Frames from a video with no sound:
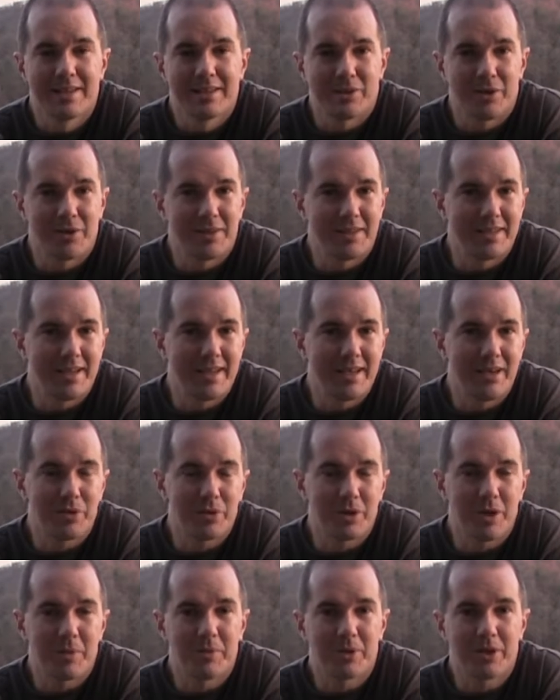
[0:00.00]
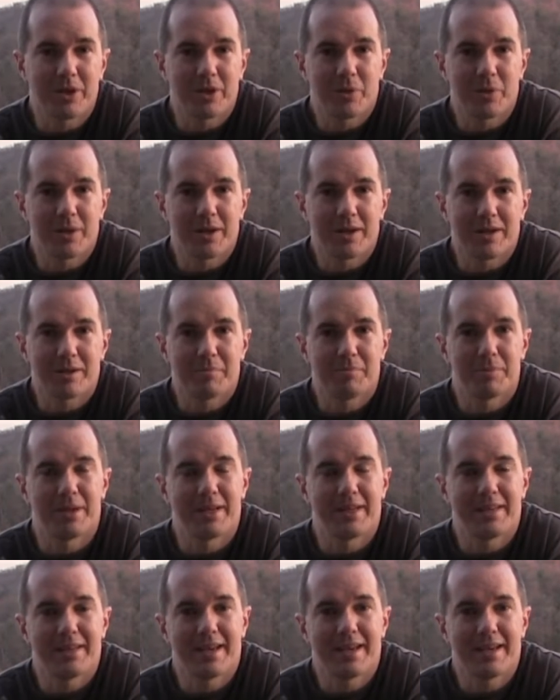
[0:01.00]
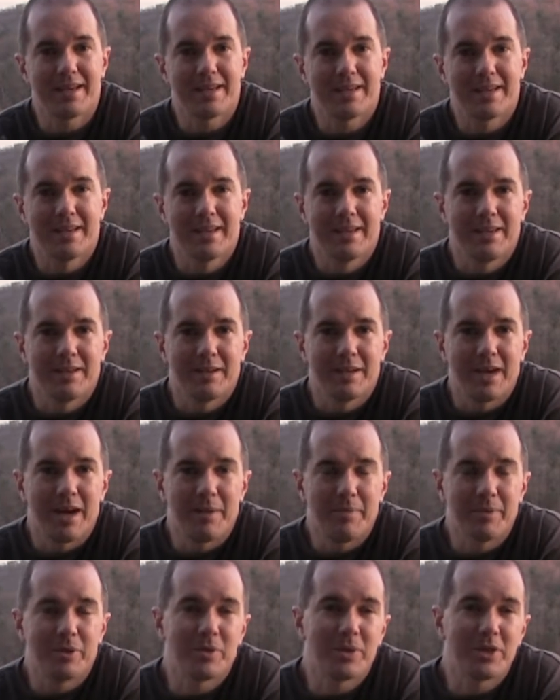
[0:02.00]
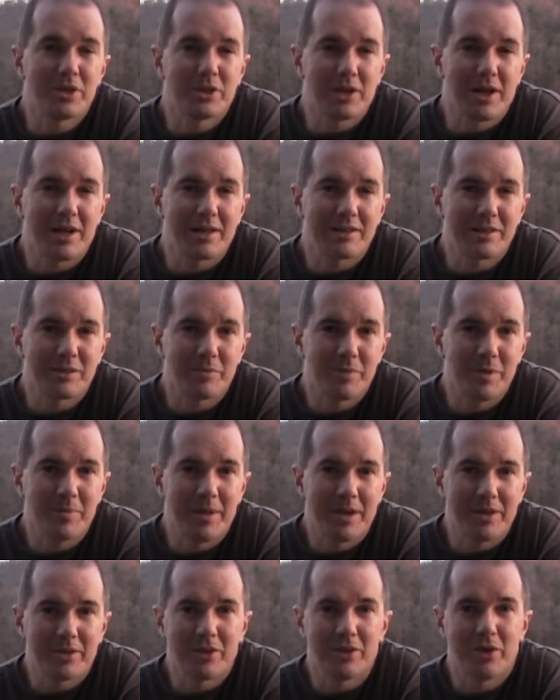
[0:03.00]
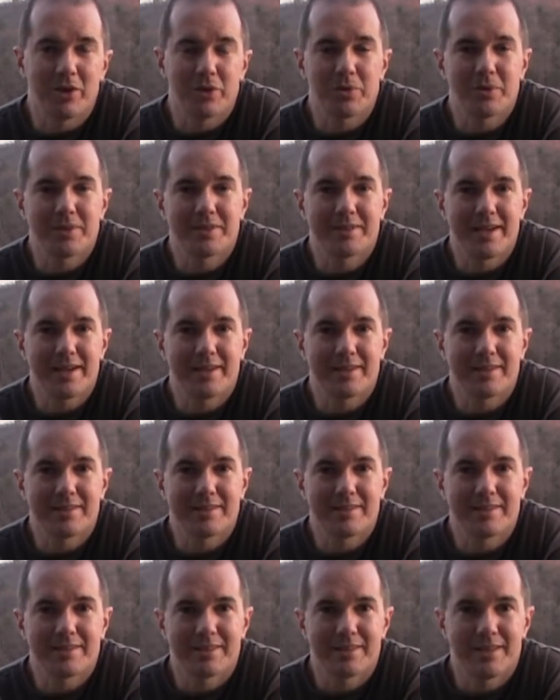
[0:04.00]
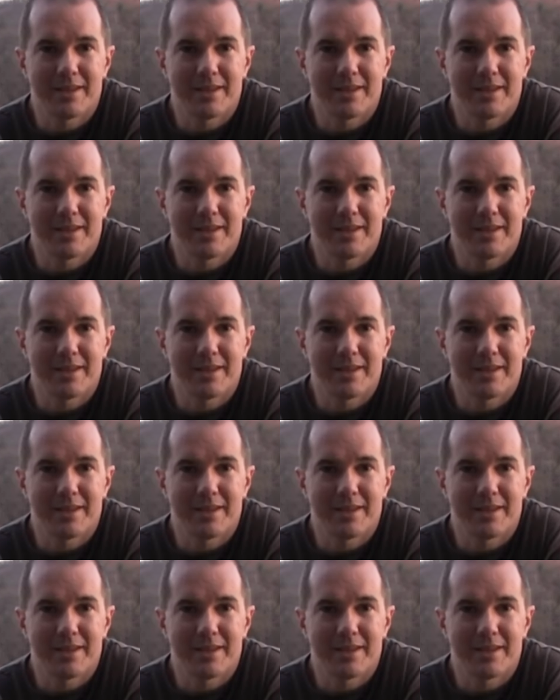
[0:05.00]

During the day, it'll go pretty quick, but at night, between shots, it'll be about 2 to 3 seconds,